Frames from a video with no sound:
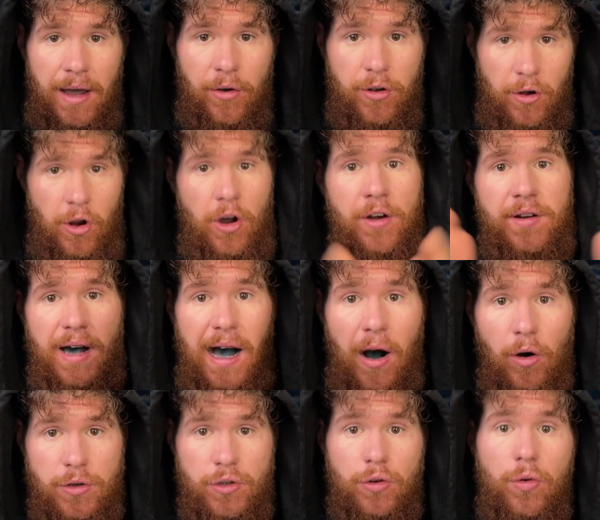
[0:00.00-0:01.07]
you learned
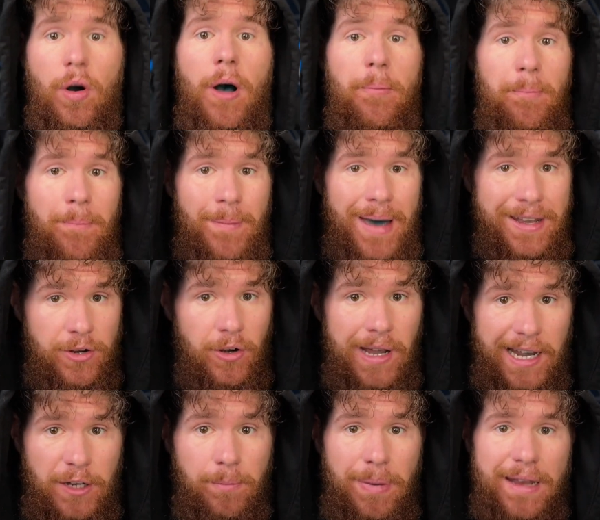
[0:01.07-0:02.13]
how to
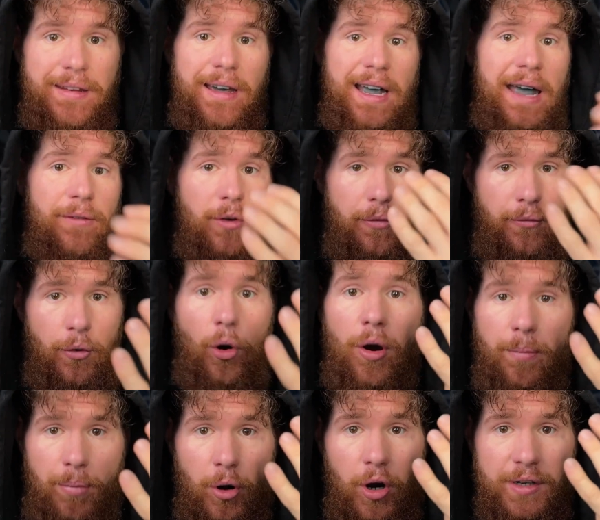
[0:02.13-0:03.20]
methylate better. I gave you 4
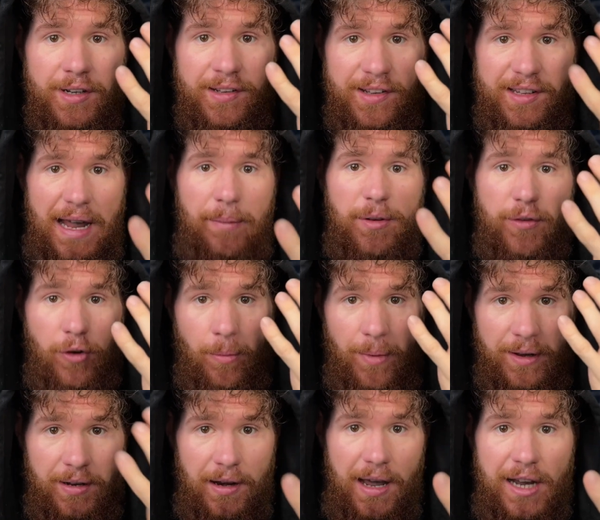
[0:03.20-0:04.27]
important steps for
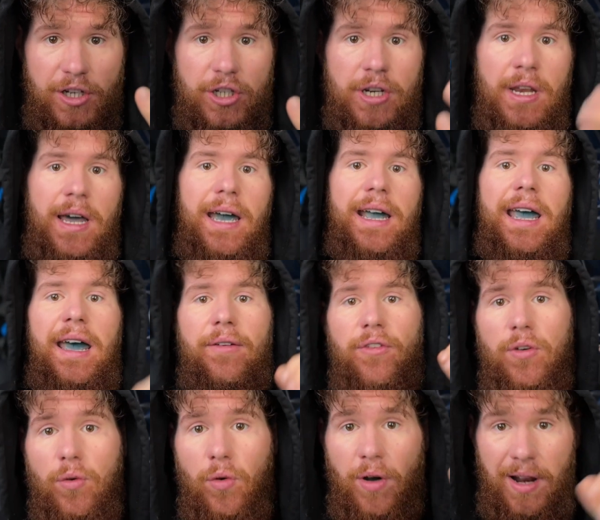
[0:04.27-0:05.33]
methylation. I gave
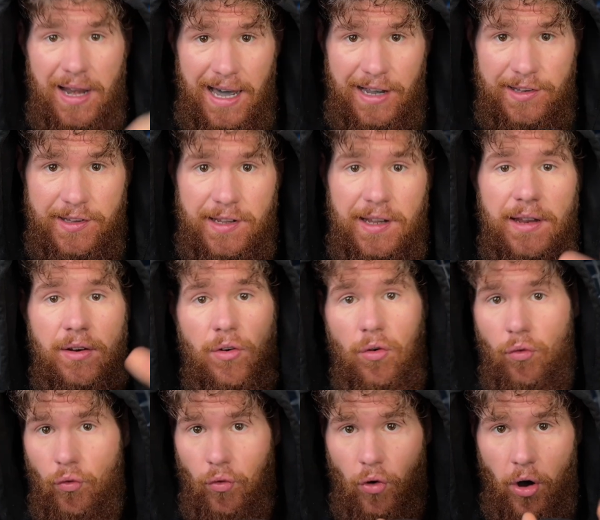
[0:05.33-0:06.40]
you glycine,
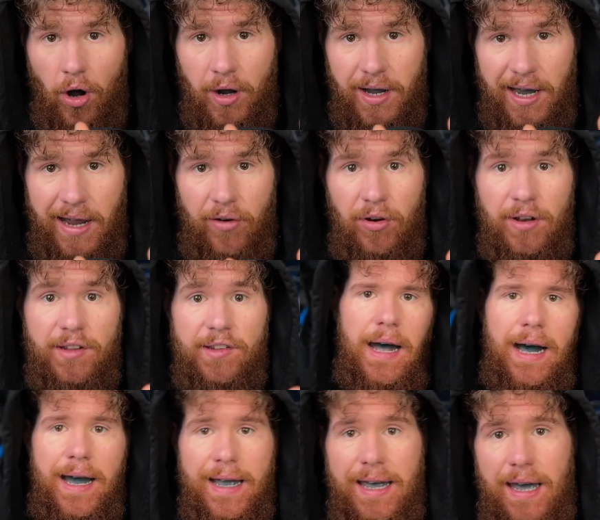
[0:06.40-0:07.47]
raw
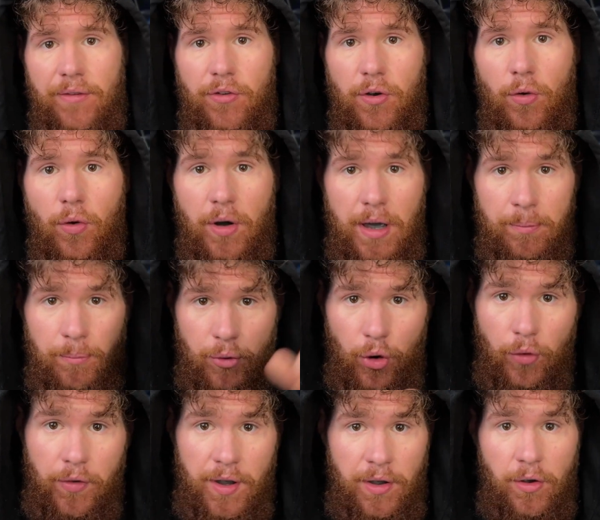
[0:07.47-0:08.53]
carrots. I gave you
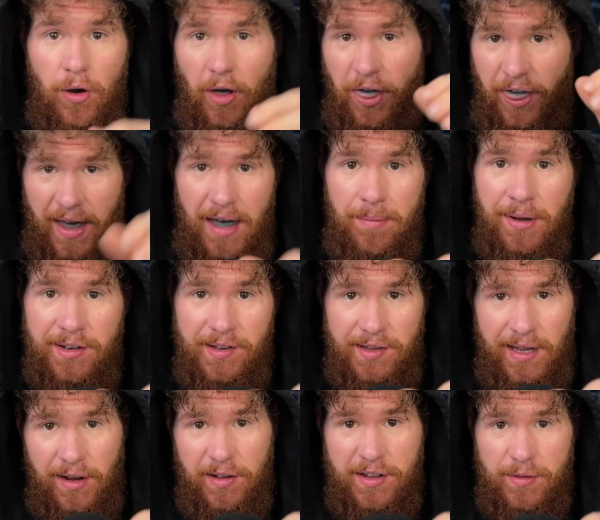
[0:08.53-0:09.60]
improving your thiamine
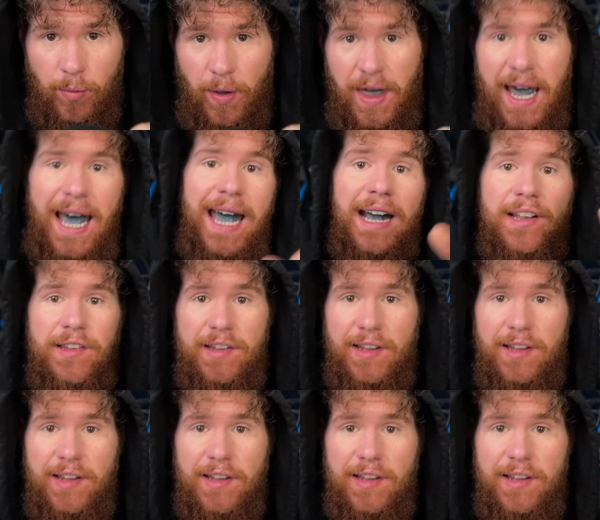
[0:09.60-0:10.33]
status with eggs,